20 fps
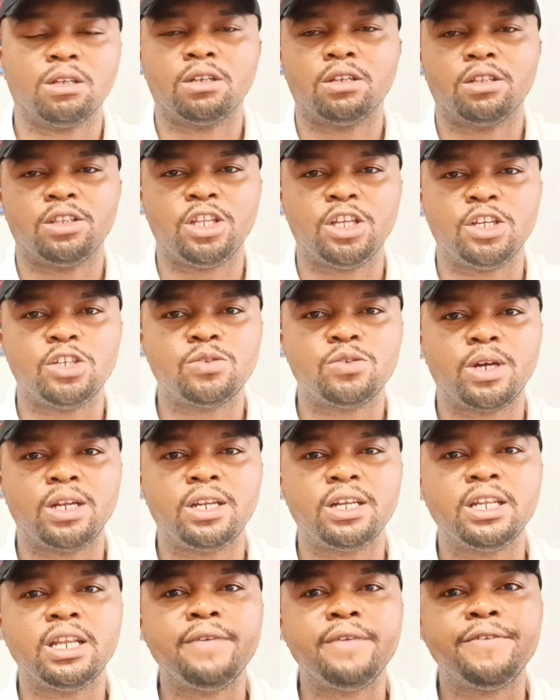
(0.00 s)
They usually
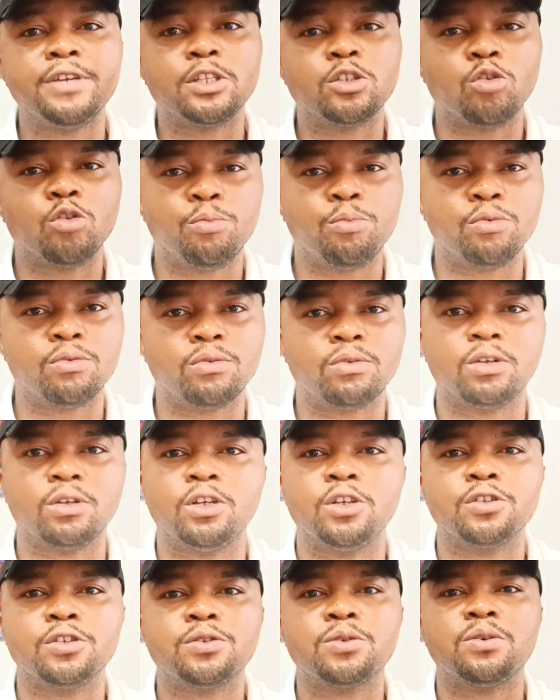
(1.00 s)
leave it open.
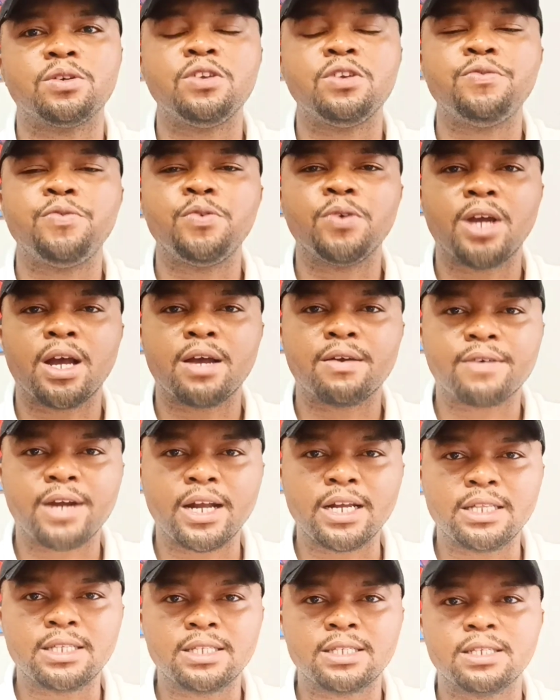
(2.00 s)
So if you can
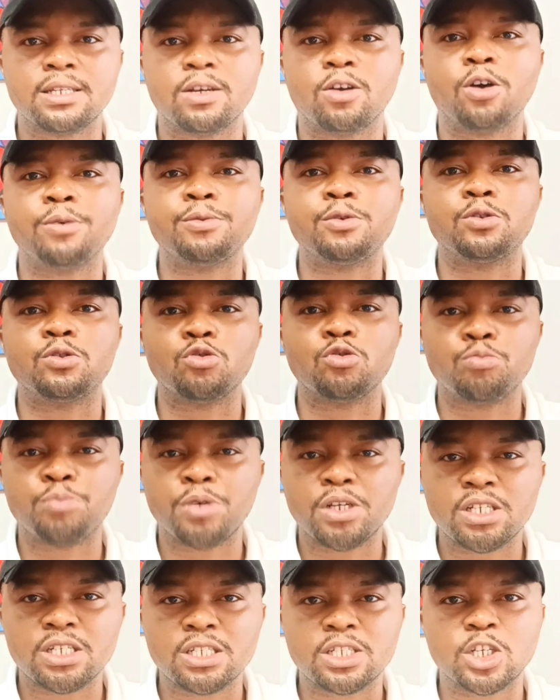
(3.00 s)
write up to 2
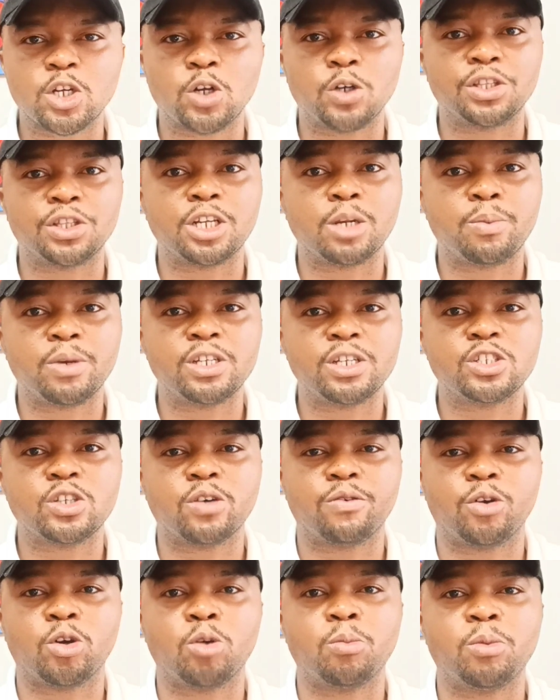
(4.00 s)
pages or 3 pages of
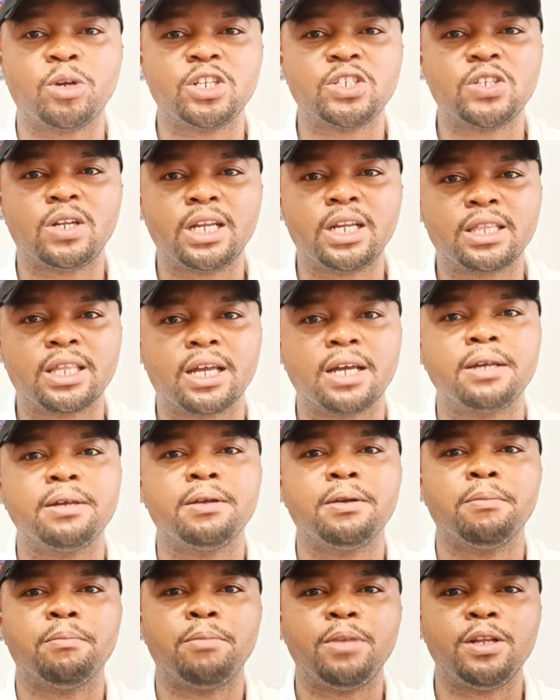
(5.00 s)
recommendation letter,
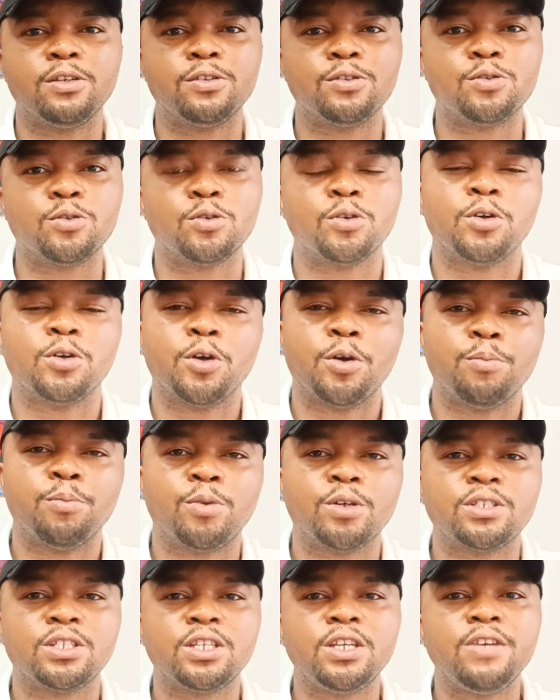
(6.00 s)
please do. But
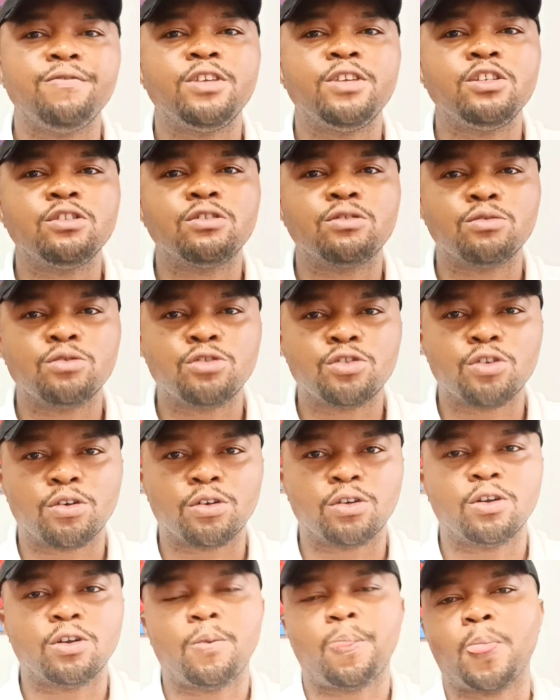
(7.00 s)
if the institution
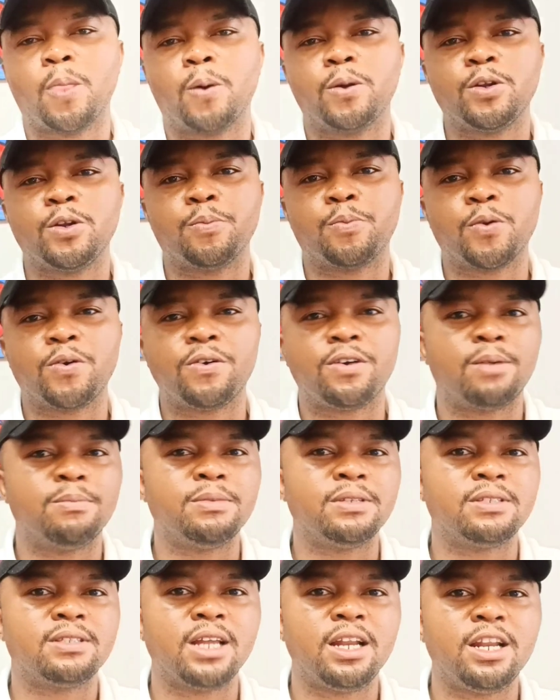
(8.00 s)
or the program is
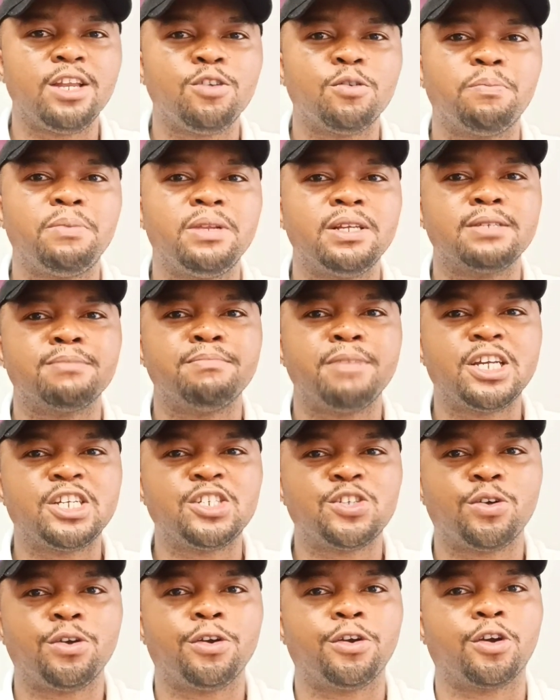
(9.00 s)
telling you, please make sure
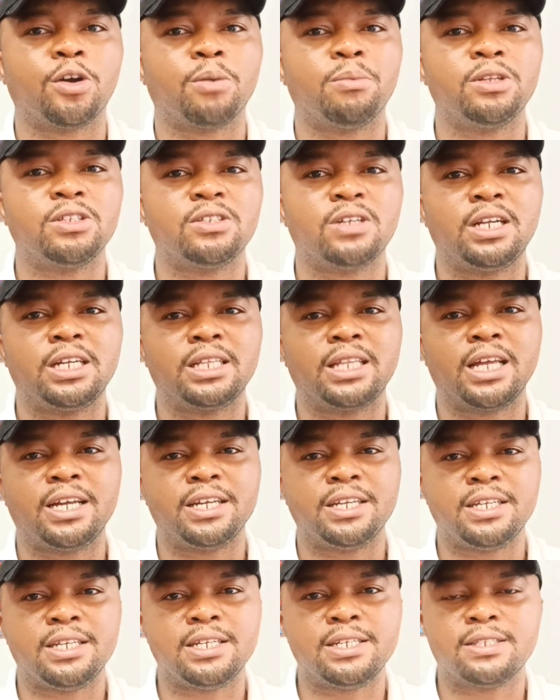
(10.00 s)
your recommendation letter
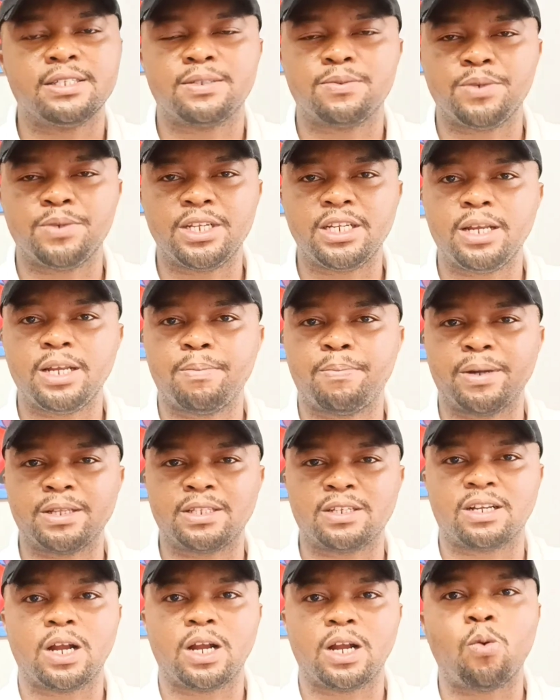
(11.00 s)
is within a
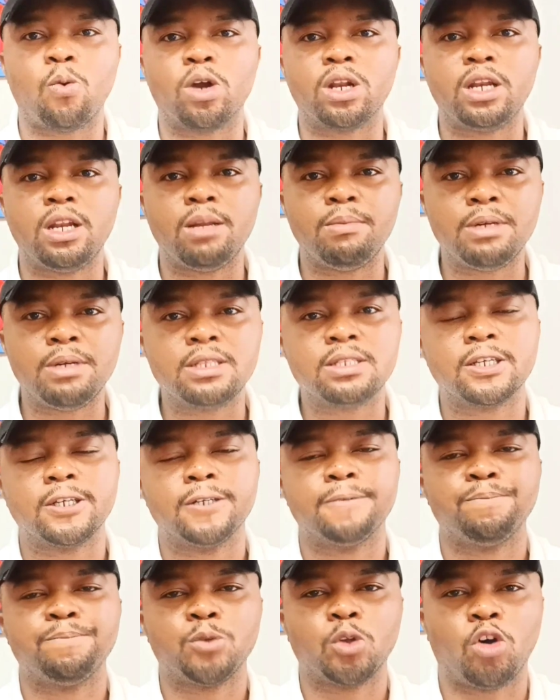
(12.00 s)
particular word limit
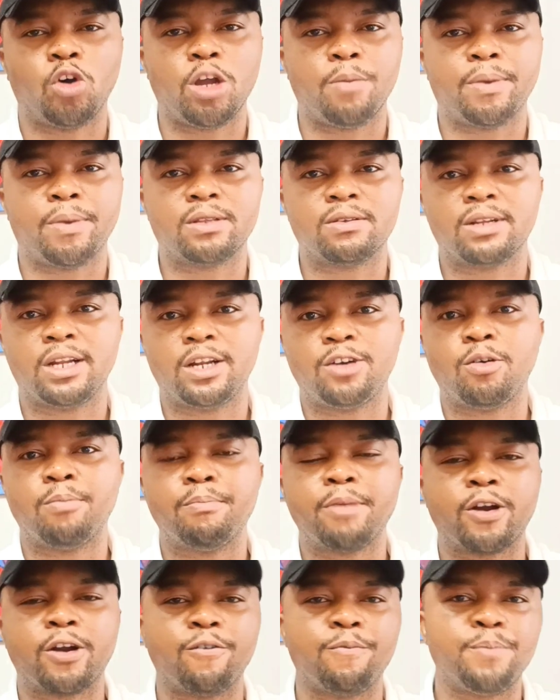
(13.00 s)
or a particular number
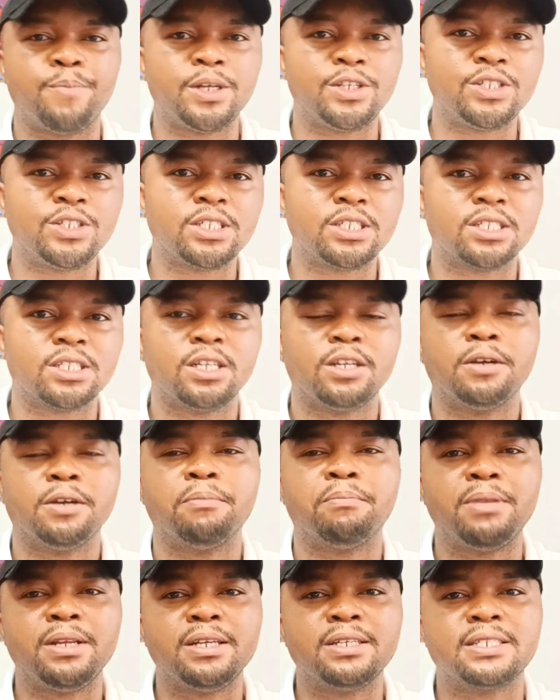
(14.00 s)
of pages,
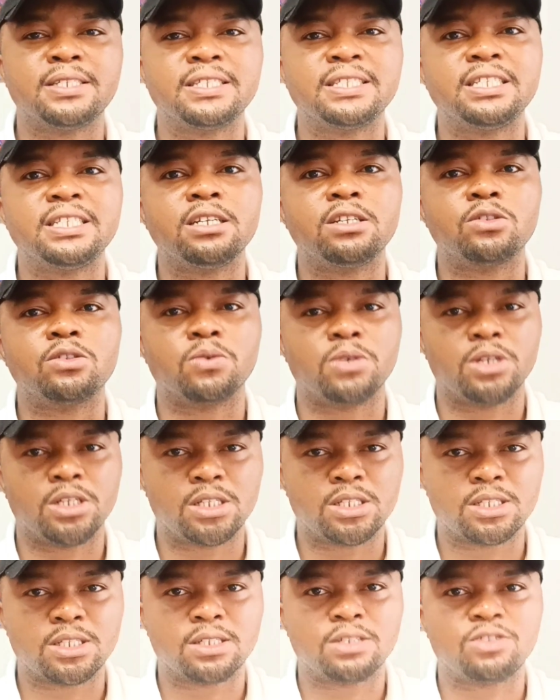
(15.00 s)
please stick to it.
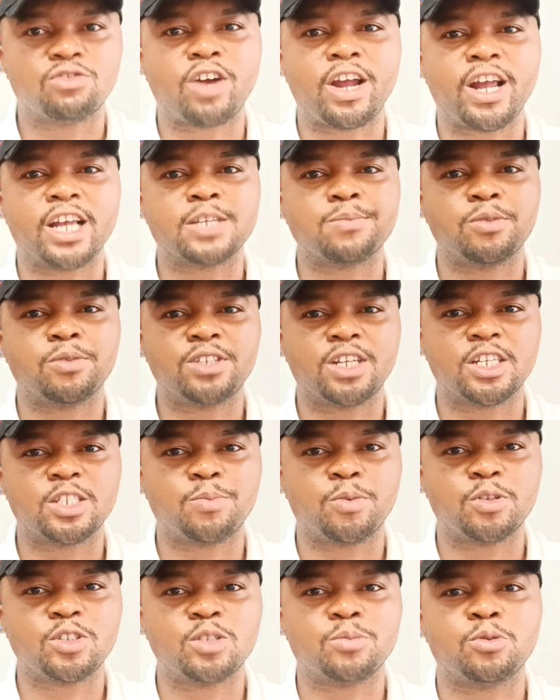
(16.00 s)
Try as much as
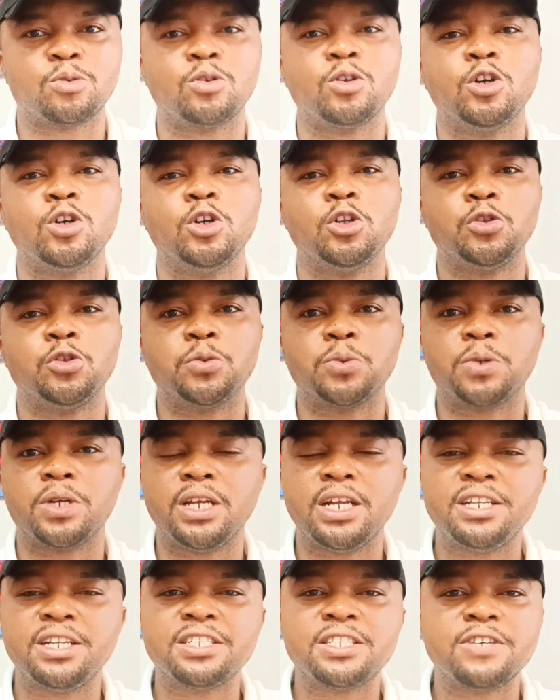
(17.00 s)
possible to relay
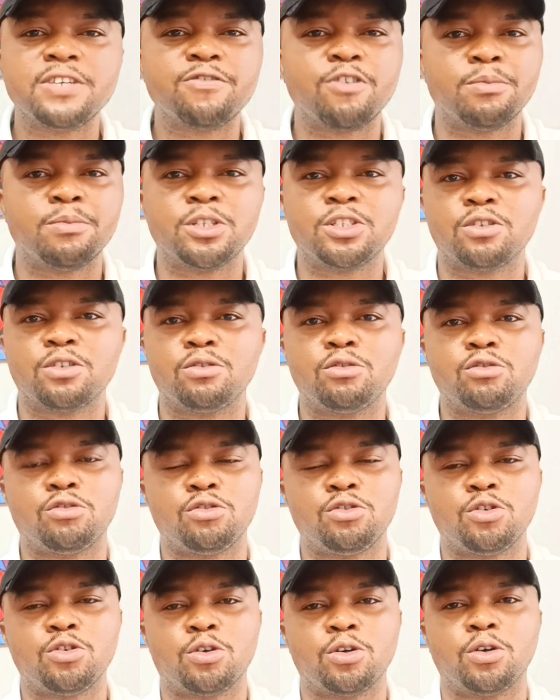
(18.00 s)
this information to
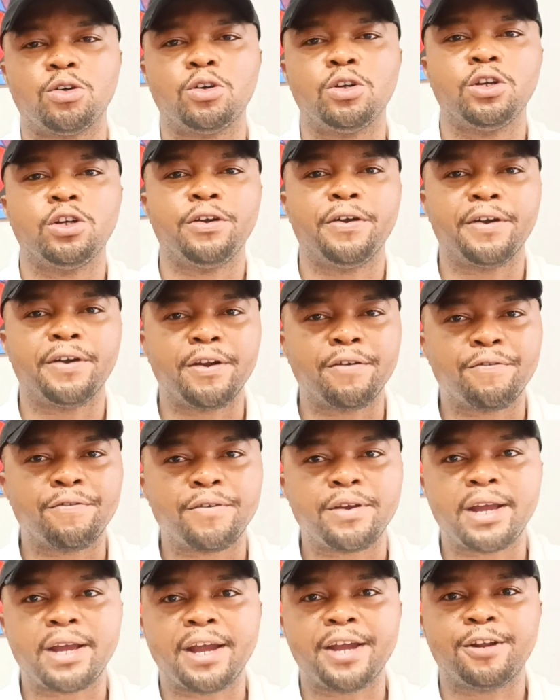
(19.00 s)
your referee
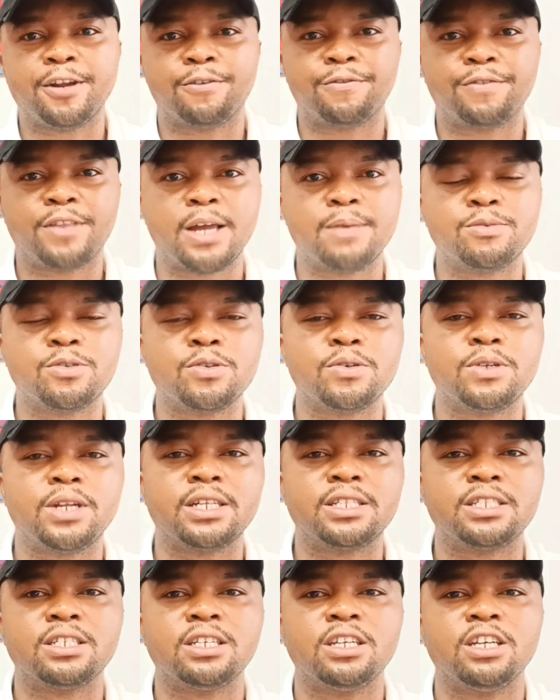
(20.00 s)
ahead of time so that
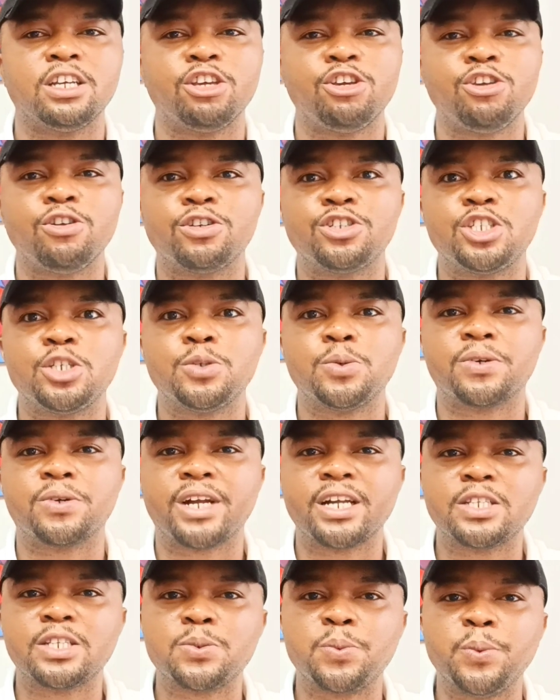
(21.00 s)
he or she will
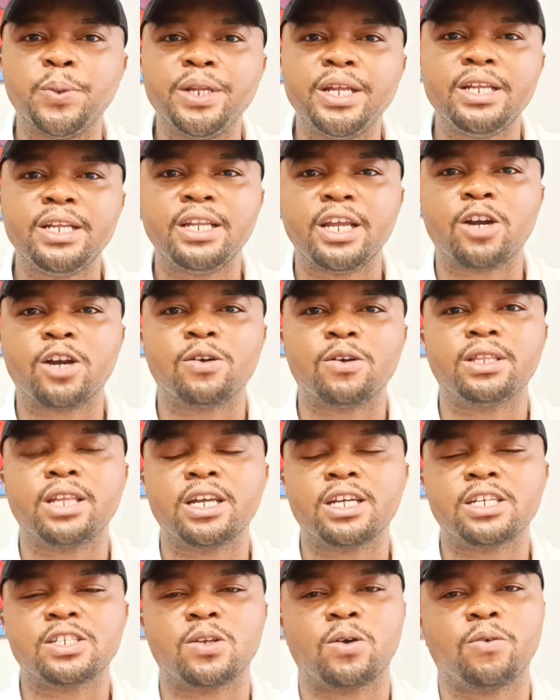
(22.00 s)
write within the
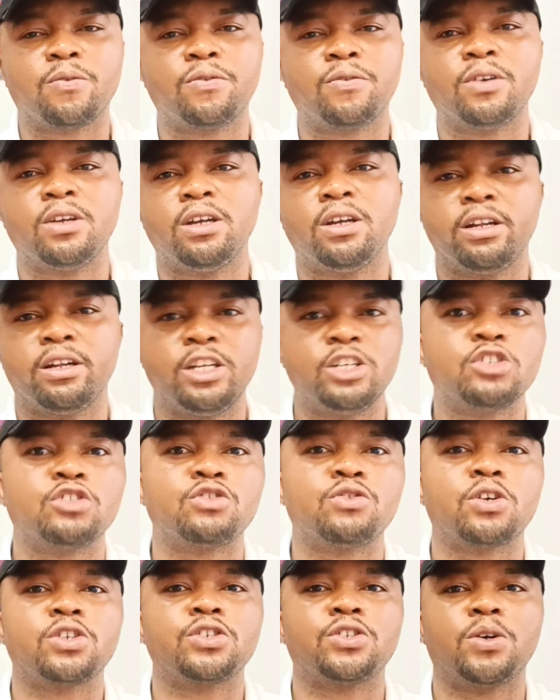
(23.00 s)
context of the
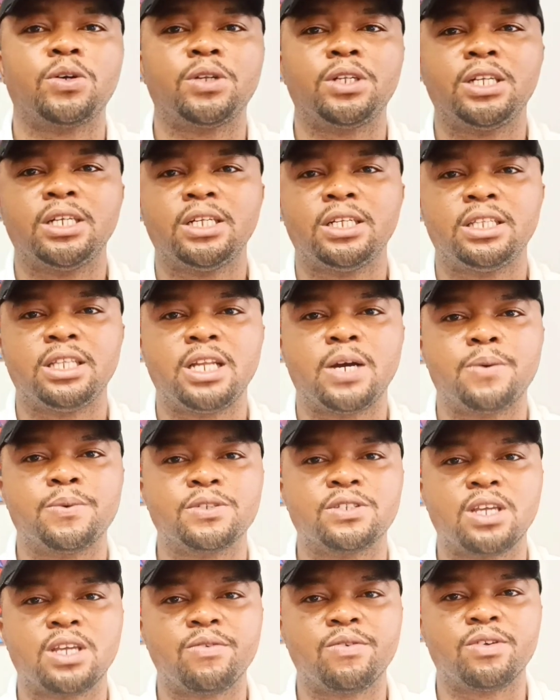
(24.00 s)
instruction that was
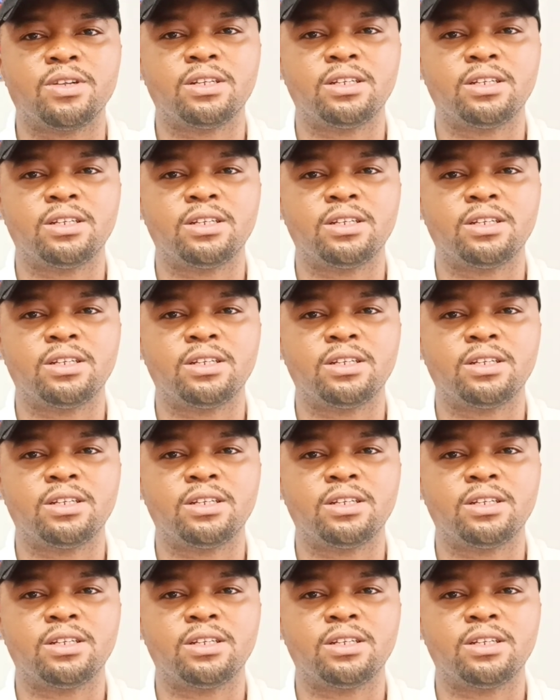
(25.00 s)
given.